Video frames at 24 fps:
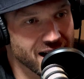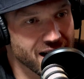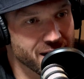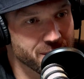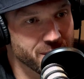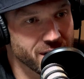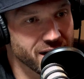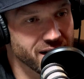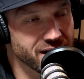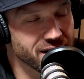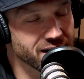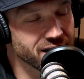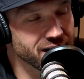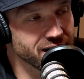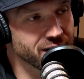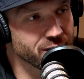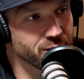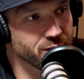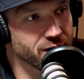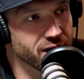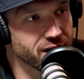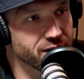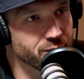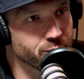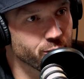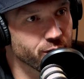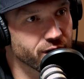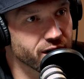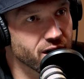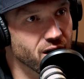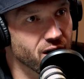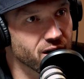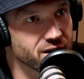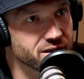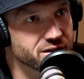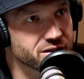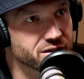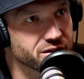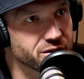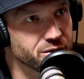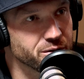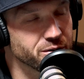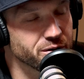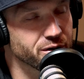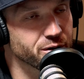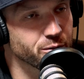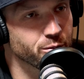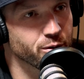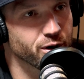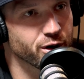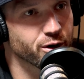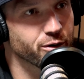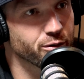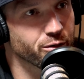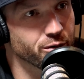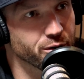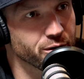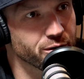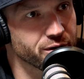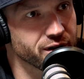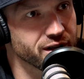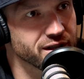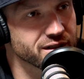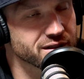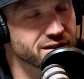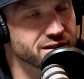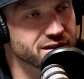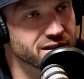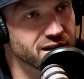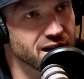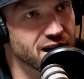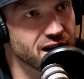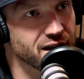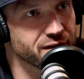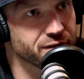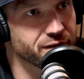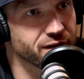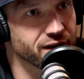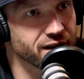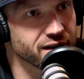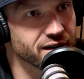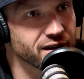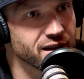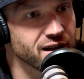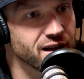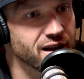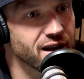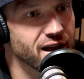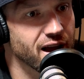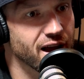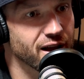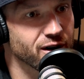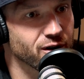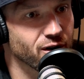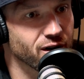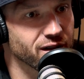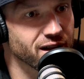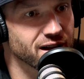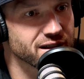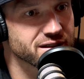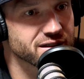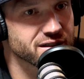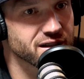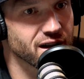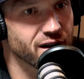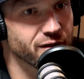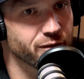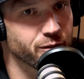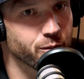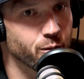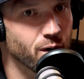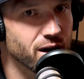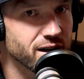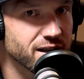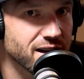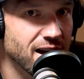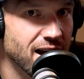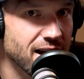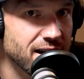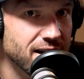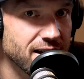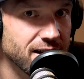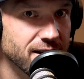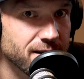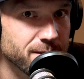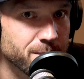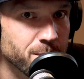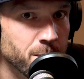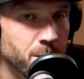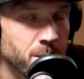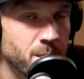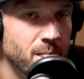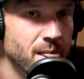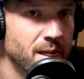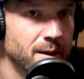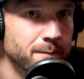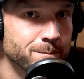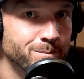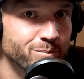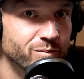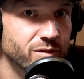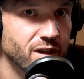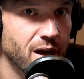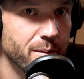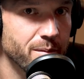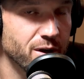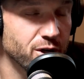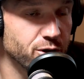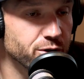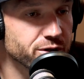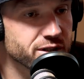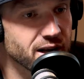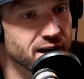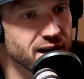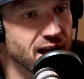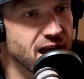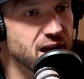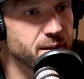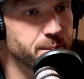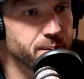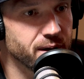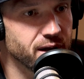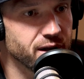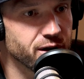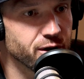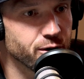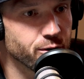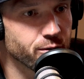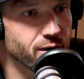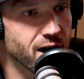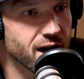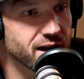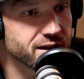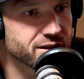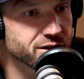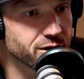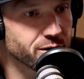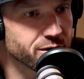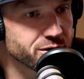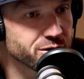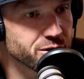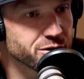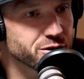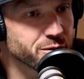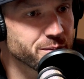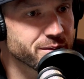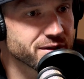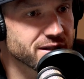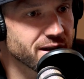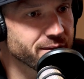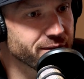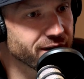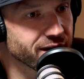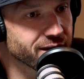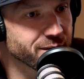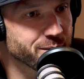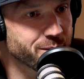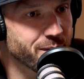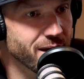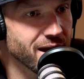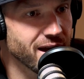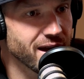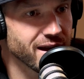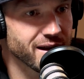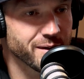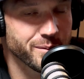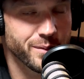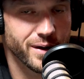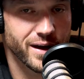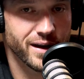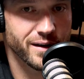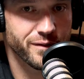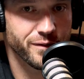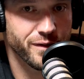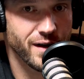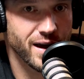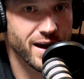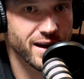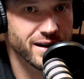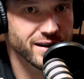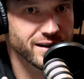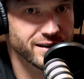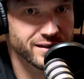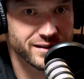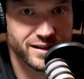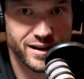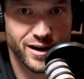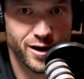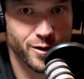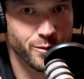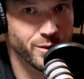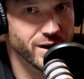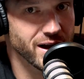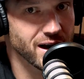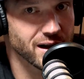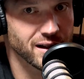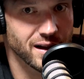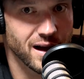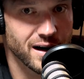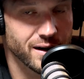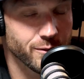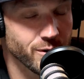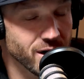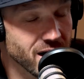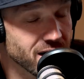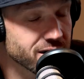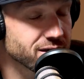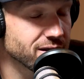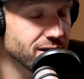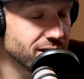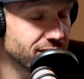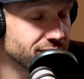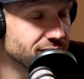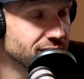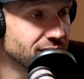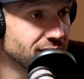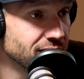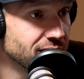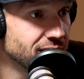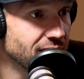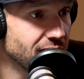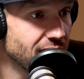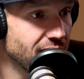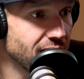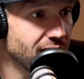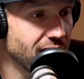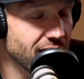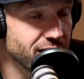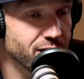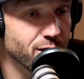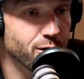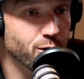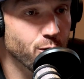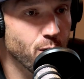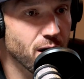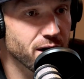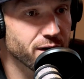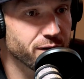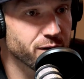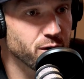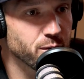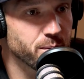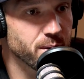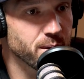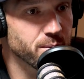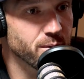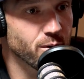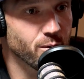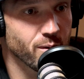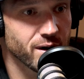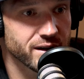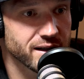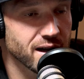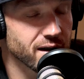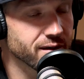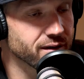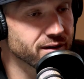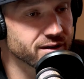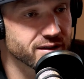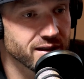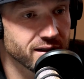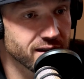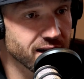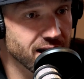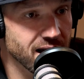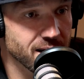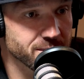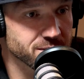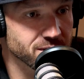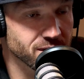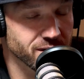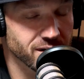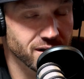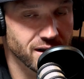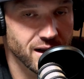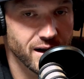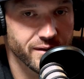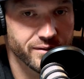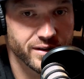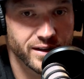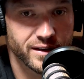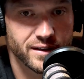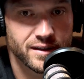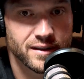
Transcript: I mean, in regards to the recruiting stuff and all that stuff, what kind of, I mean, you said APU, right? So Azusa Pacific, big fan. You know, we got a lot of, we actually, I know quite a few people went down there, said they absolutely loved it.